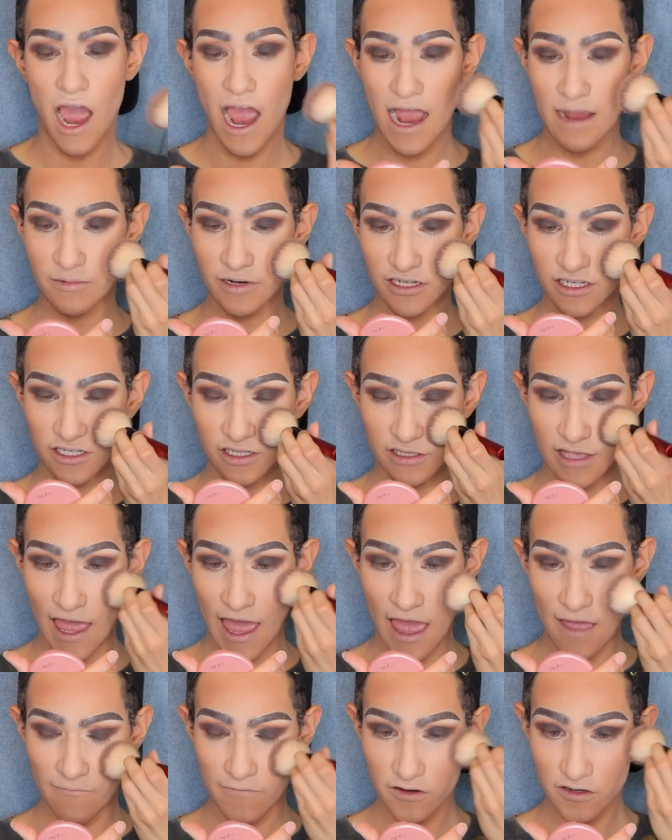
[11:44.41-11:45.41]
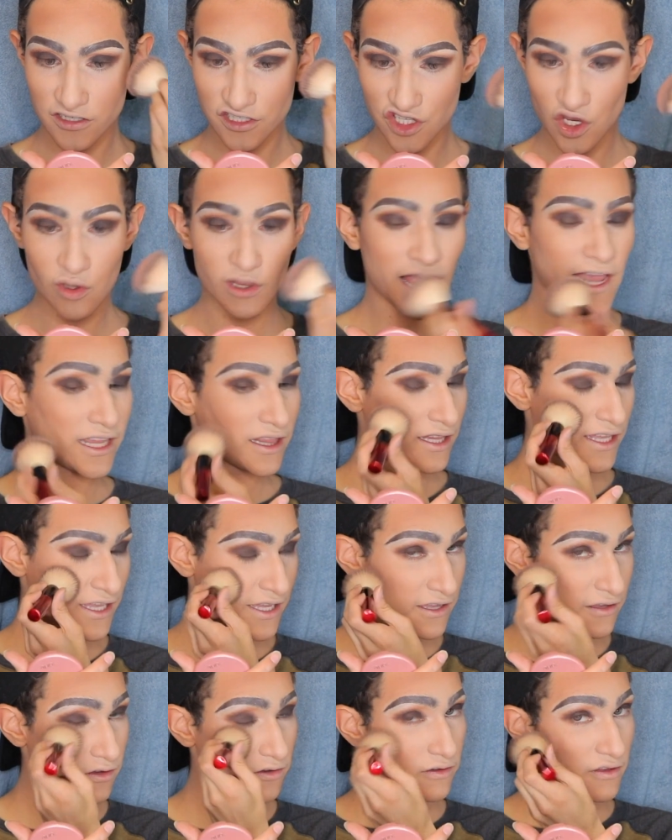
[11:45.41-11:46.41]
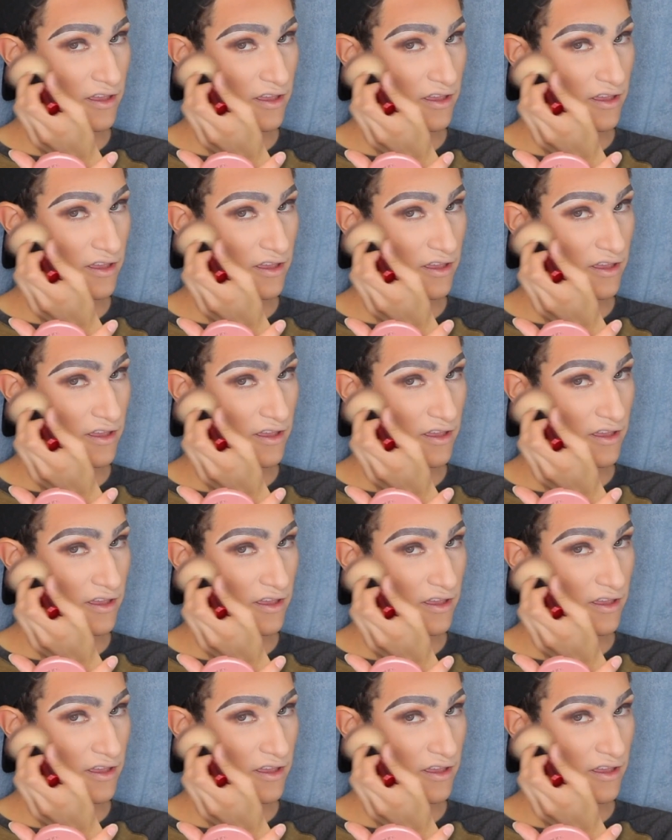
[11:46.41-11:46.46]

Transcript: I'm gonna ever so lightly